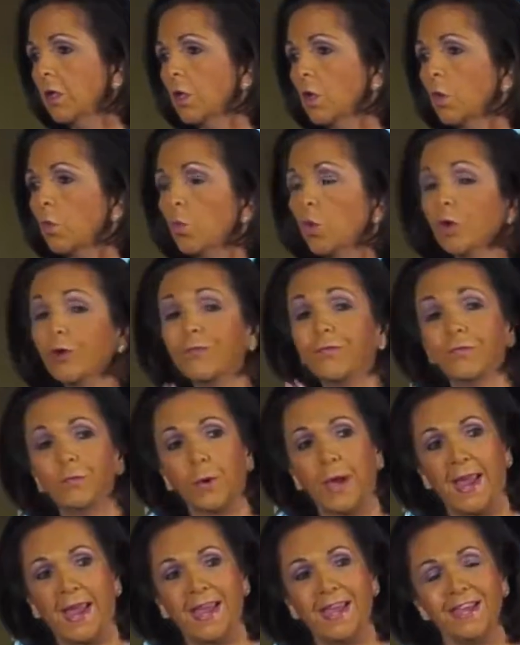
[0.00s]
We're
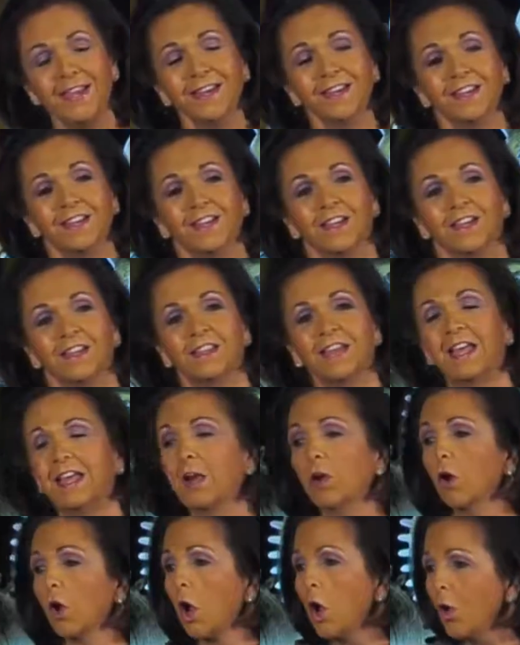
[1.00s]
afraid that
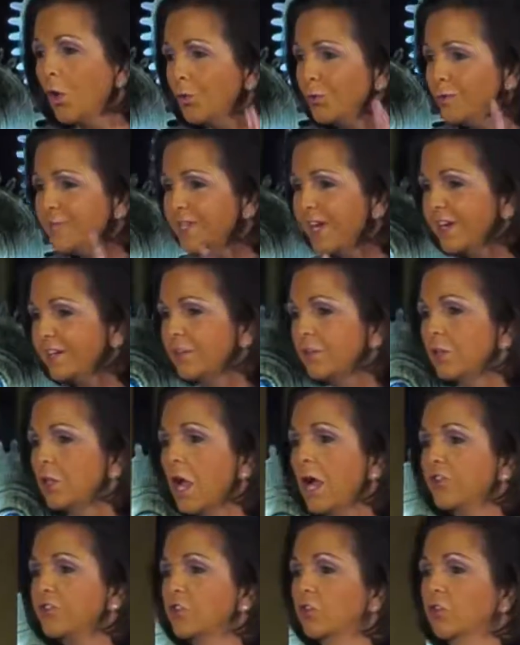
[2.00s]
our own
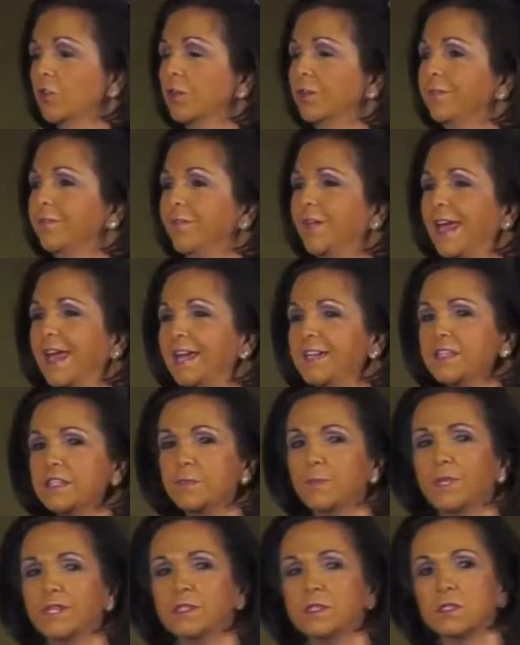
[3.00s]
technological
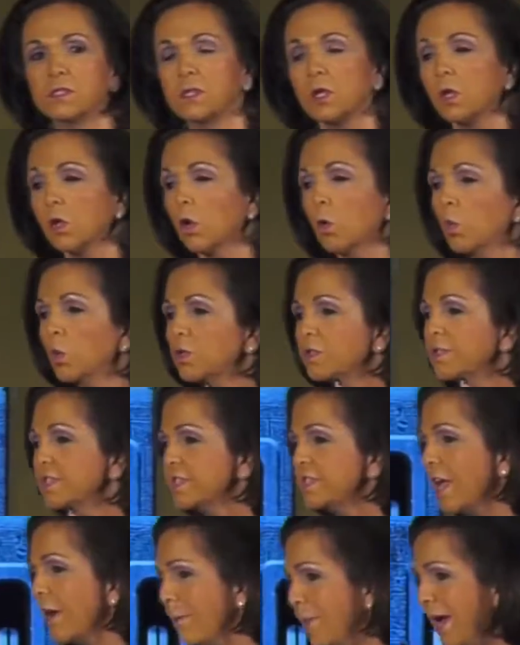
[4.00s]
advancements will
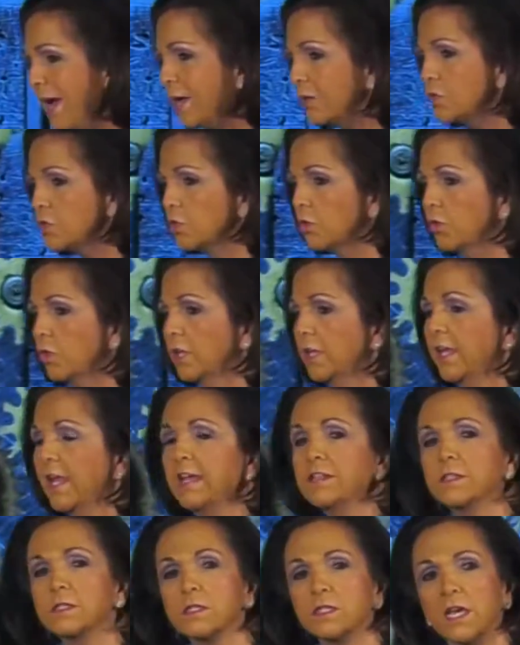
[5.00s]
somehow turn
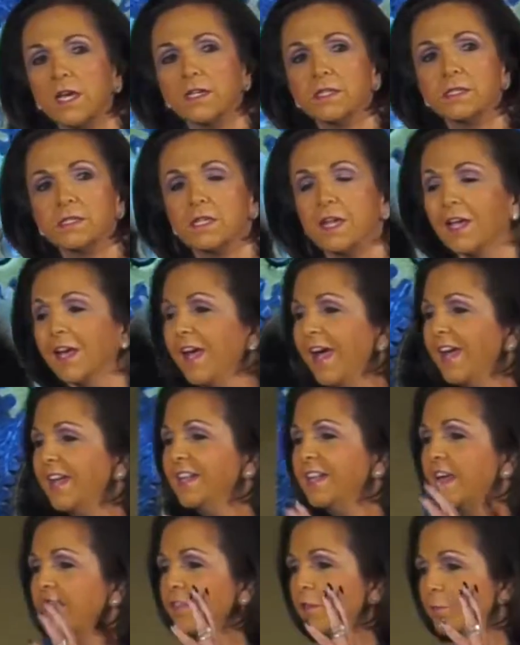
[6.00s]
against us
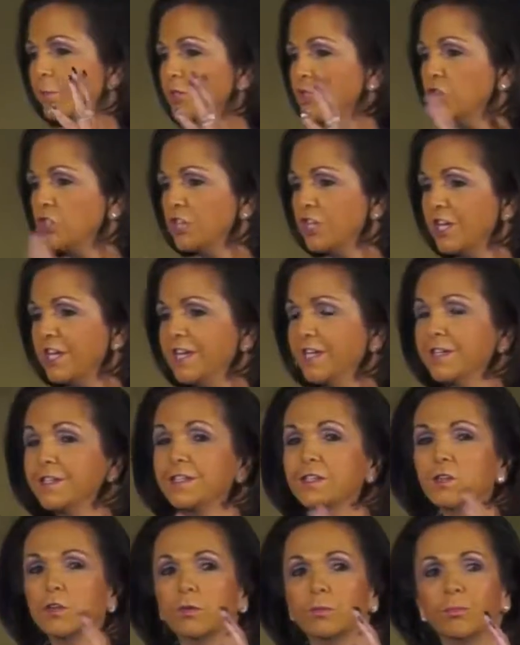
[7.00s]
and that the
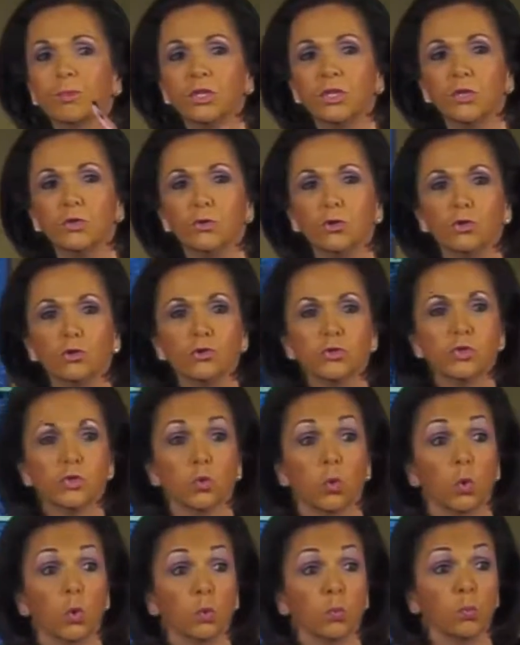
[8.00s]
machines, computers,
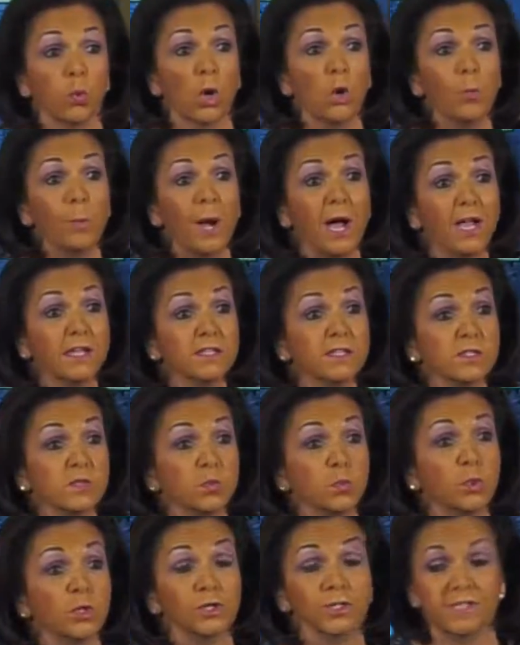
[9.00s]
or robots
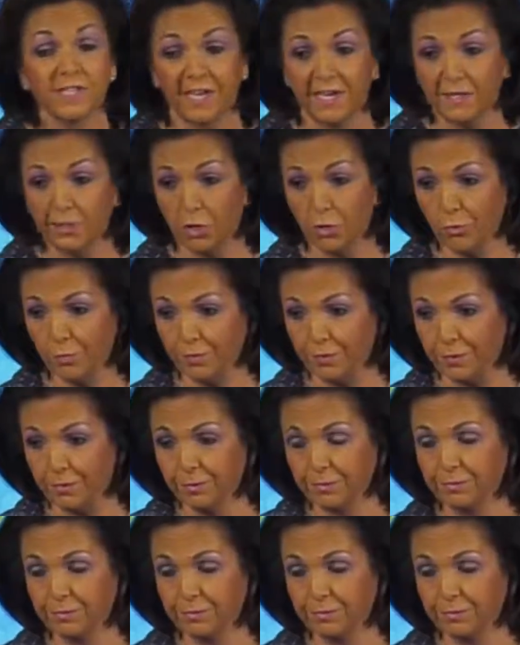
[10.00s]
will take over.